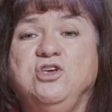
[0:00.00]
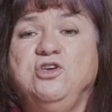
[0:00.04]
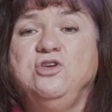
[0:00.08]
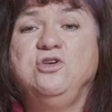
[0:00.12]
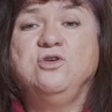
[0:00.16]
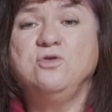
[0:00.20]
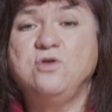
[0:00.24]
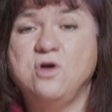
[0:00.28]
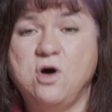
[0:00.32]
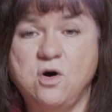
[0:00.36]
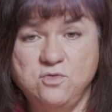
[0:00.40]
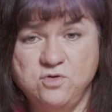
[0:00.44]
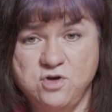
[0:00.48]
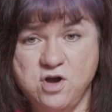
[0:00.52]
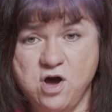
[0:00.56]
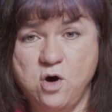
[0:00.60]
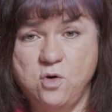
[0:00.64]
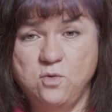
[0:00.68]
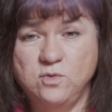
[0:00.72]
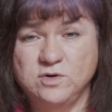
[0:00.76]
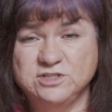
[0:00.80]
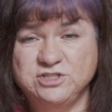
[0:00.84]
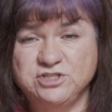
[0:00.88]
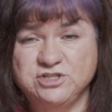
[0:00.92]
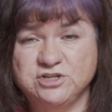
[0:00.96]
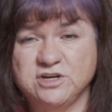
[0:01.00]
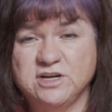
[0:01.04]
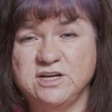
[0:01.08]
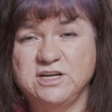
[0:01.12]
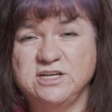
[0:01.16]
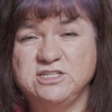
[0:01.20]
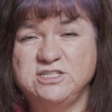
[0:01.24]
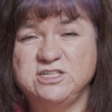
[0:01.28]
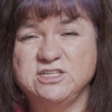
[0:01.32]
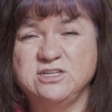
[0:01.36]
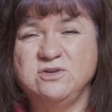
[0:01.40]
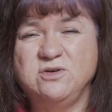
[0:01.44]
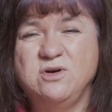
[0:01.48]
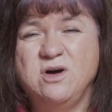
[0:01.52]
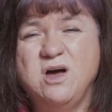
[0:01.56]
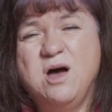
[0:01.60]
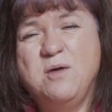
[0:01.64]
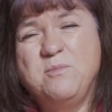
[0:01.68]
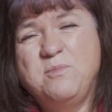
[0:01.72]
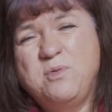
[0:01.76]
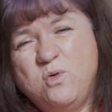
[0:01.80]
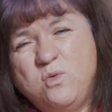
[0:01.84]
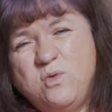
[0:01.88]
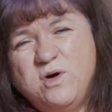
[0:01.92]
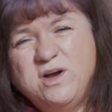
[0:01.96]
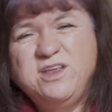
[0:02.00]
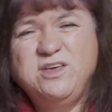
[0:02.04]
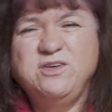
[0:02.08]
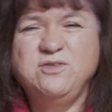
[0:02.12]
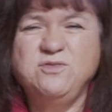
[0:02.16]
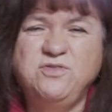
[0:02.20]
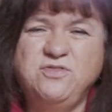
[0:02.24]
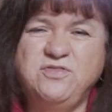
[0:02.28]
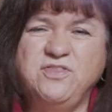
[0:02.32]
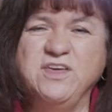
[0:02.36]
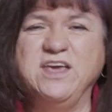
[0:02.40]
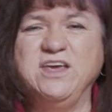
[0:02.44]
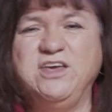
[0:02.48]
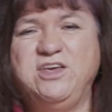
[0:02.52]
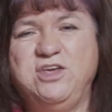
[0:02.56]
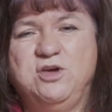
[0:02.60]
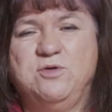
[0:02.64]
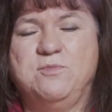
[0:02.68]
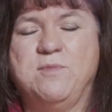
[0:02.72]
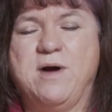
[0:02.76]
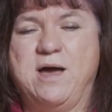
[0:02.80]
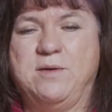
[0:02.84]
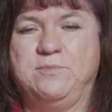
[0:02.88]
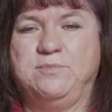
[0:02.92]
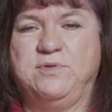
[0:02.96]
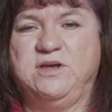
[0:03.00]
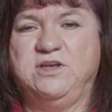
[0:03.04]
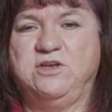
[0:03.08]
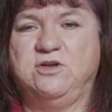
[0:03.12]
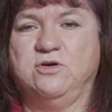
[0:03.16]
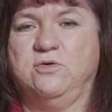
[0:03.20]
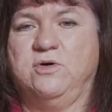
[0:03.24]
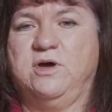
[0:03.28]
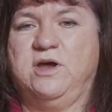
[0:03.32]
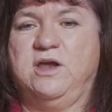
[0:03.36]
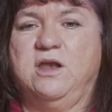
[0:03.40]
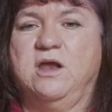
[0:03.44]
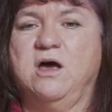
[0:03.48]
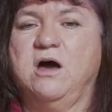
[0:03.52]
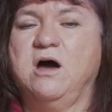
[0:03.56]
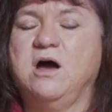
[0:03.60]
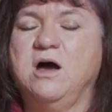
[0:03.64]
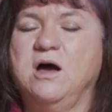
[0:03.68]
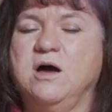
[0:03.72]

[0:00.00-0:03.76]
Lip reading: you don't know what you're going to do, but what do you think you might be doing?